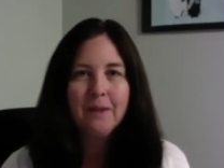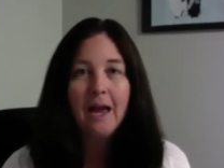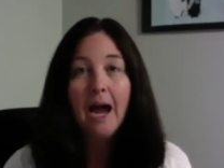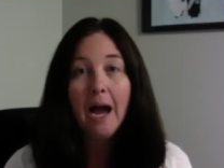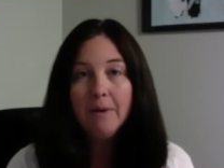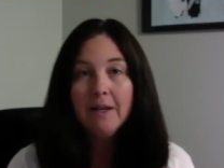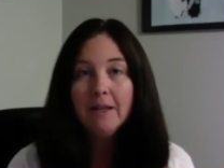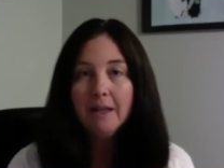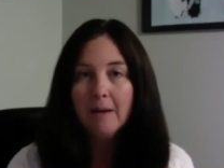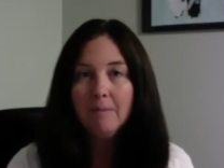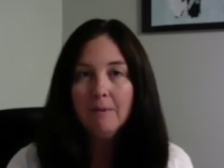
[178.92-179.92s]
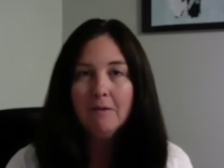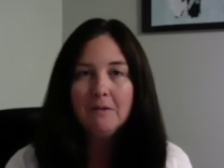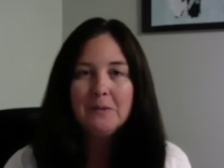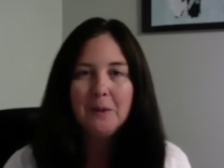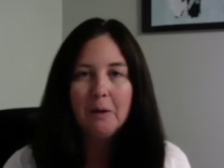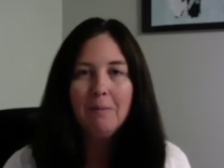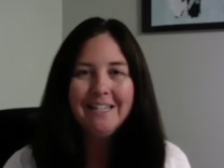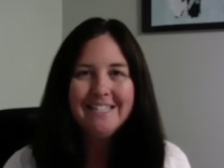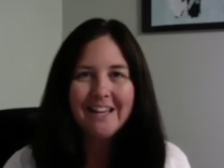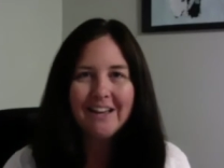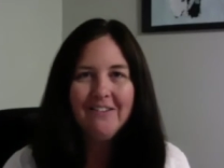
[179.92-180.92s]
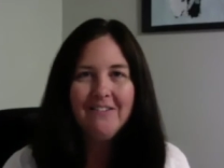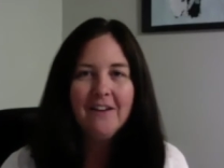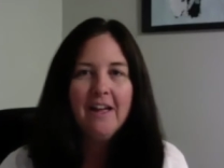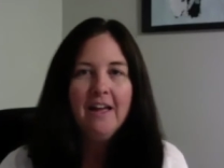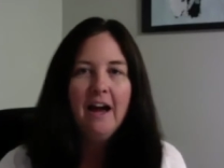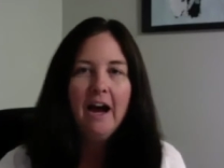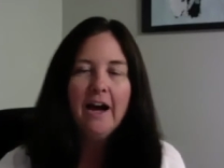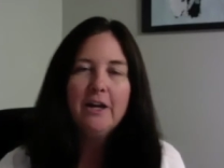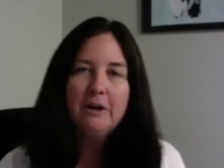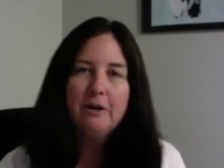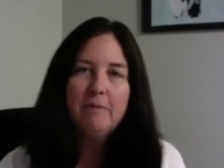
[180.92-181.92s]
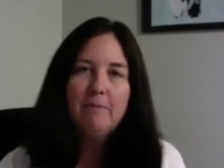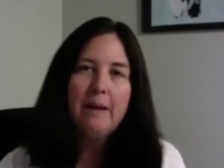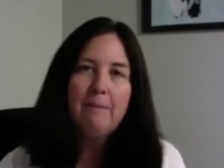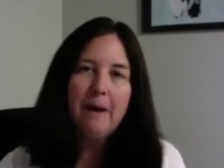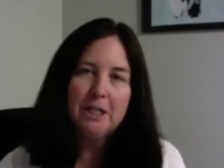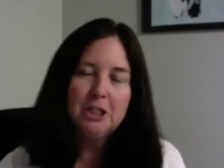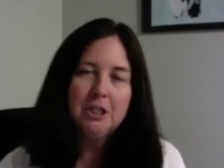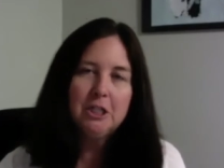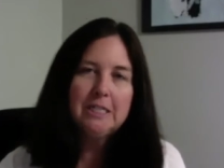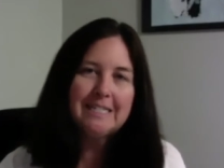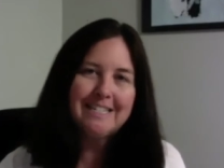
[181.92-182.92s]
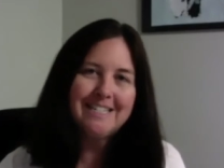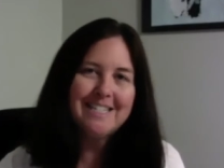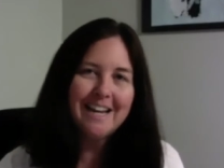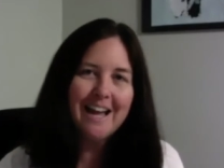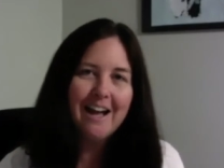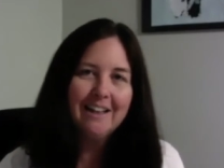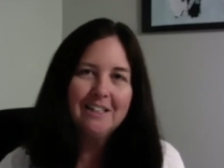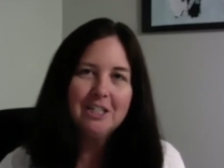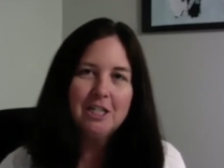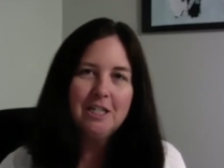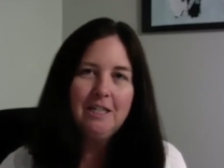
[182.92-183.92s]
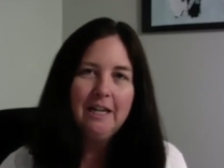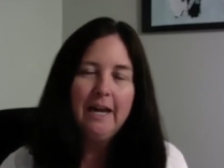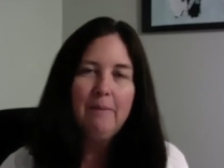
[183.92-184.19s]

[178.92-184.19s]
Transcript: I'm an alum of Oswego myself. I earned my bachelor's in psychology and